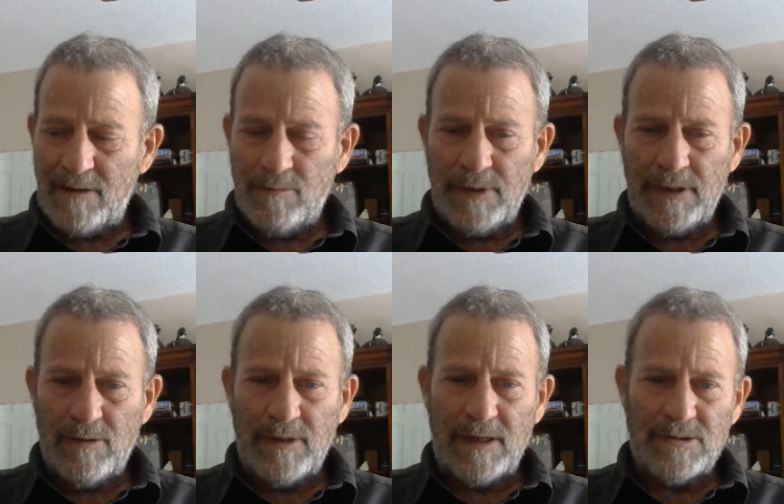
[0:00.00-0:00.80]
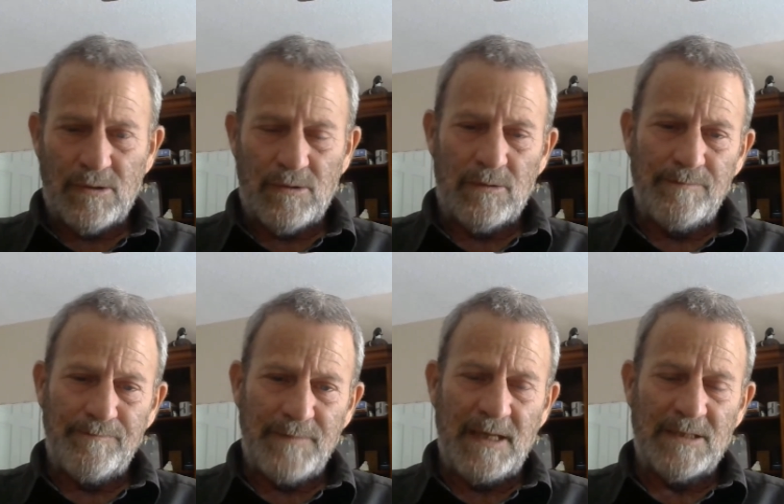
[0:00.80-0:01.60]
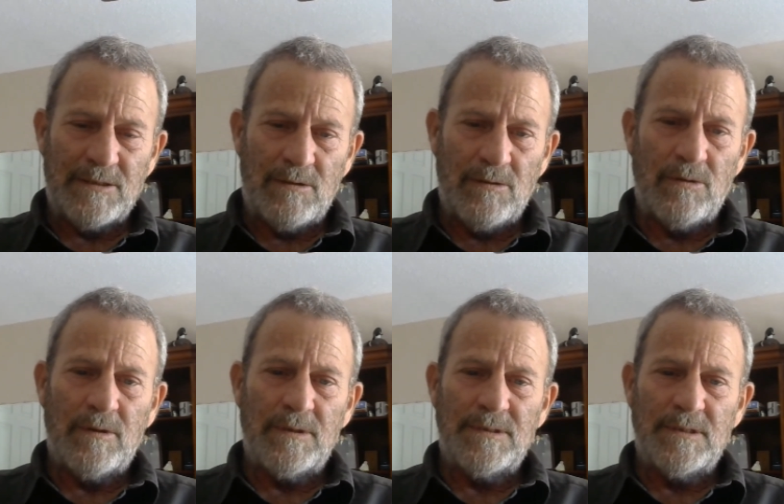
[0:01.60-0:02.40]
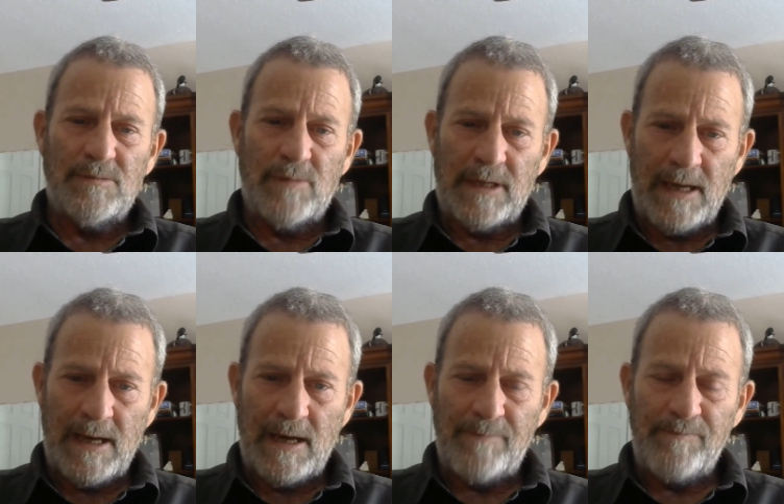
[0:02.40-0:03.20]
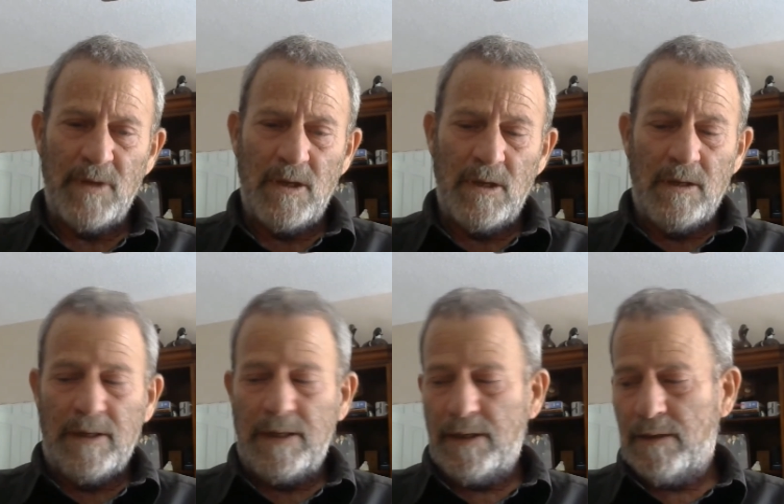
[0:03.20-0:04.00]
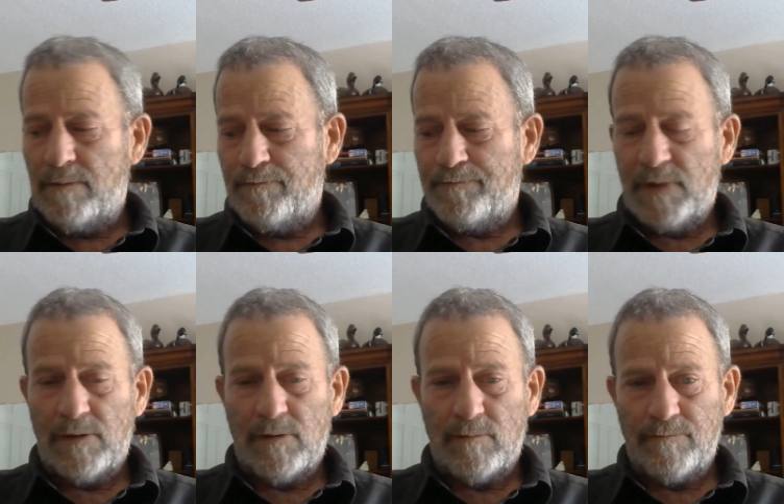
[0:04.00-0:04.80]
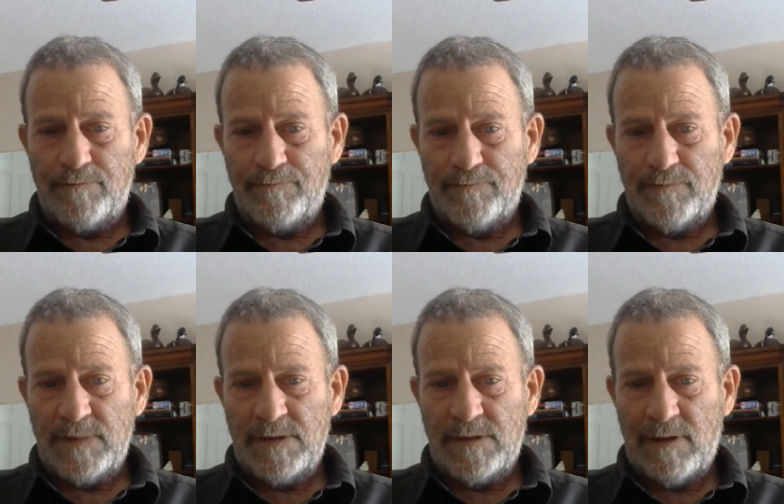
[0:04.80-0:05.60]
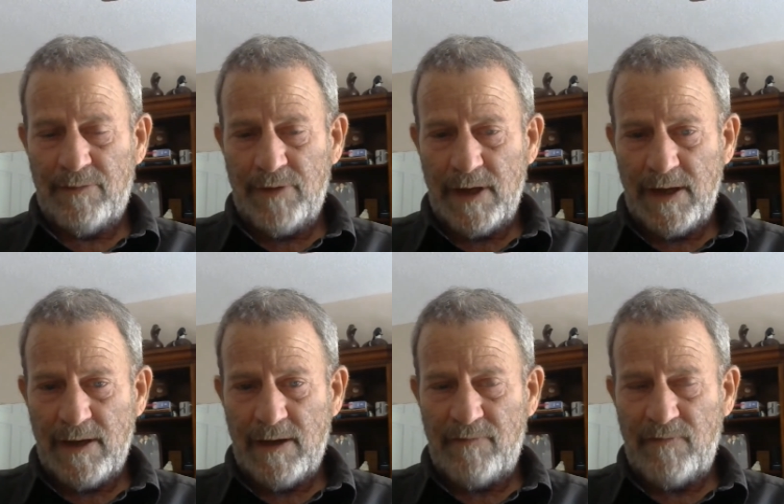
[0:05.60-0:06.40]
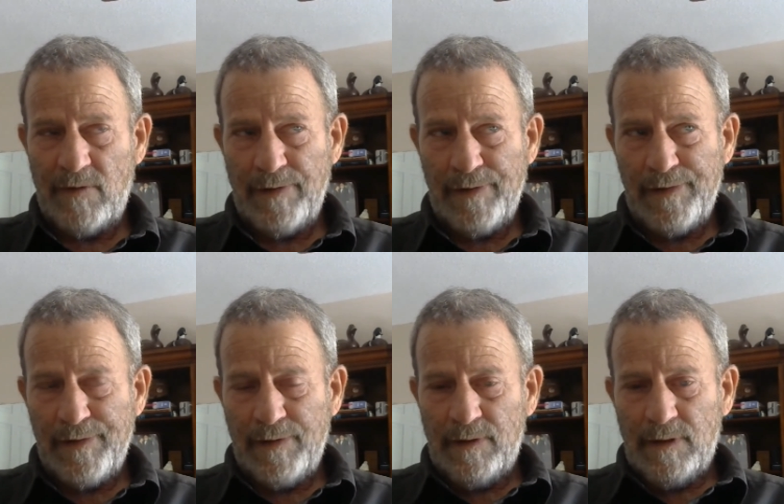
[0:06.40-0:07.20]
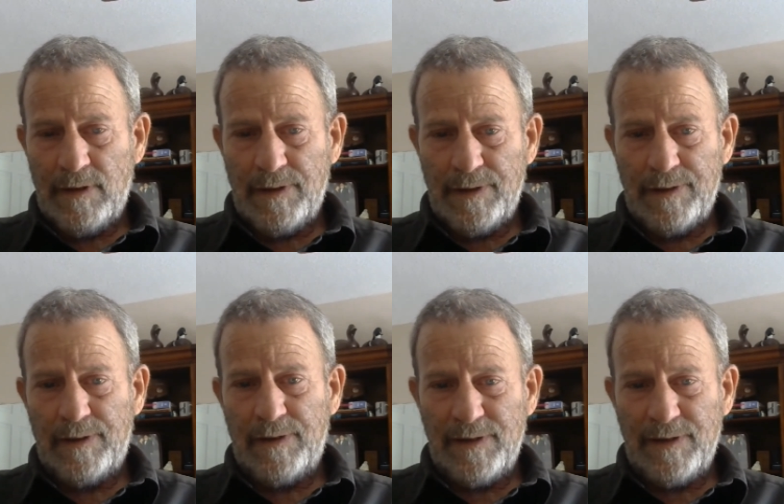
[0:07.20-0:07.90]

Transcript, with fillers: But okay, so yeah, Slow Loris is my cat. And um, He's 11 and a half, and